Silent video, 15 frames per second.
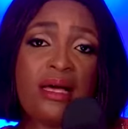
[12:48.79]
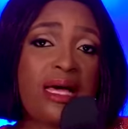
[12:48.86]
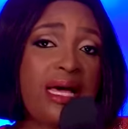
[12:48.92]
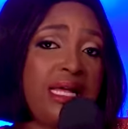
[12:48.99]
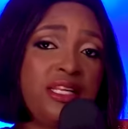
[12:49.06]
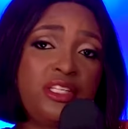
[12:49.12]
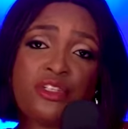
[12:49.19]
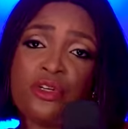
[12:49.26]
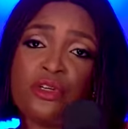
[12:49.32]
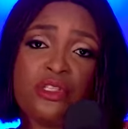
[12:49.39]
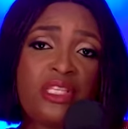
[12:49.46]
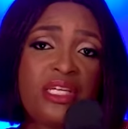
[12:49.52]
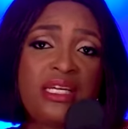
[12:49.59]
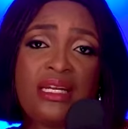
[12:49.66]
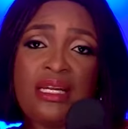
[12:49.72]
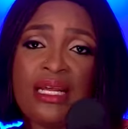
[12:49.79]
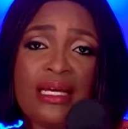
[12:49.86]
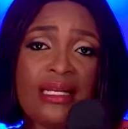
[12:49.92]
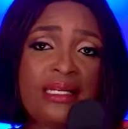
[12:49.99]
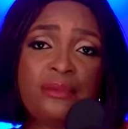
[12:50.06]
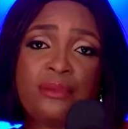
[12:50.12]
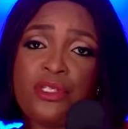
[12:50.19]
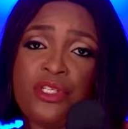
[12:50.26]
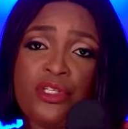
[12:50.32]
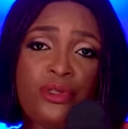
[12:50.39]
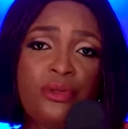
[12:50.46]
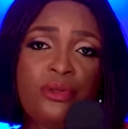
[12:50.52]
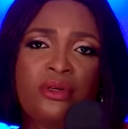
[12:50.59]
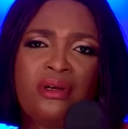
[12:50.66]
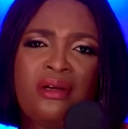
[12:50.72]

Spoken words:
and he's going to take it lightly with you.